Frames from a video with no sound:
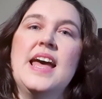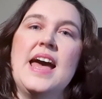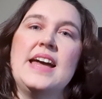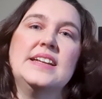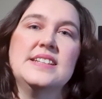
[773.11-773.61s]

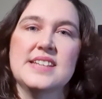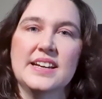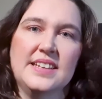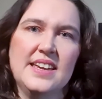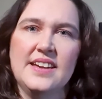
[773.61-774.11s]
and
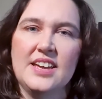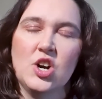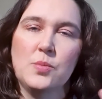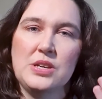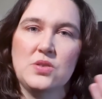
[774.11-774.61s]
yeah,
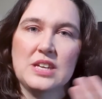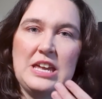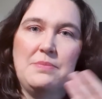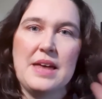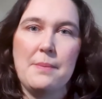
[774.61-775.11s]
helping you
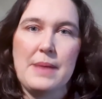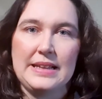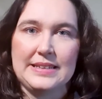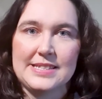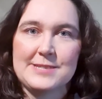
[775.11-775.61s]
keep that
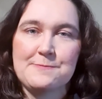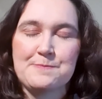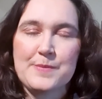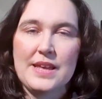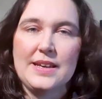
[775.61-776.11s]
balance.
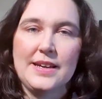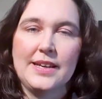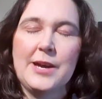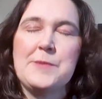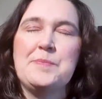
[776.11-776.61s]
Okay,